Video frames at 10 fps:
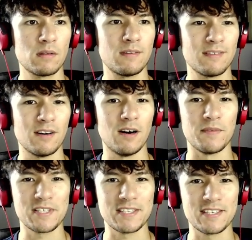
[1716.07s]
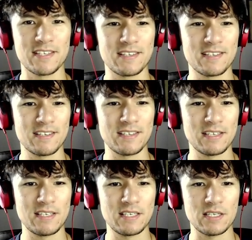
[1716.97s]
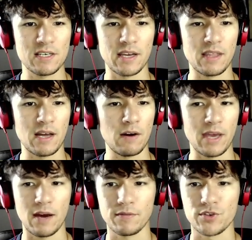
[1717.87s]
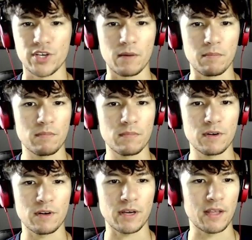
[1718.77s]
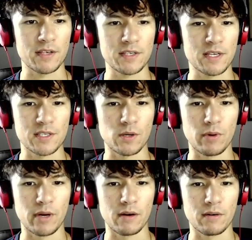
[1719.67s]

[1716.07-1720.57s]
Obviously. Okay, now we have to jam. Okay, there's no way out.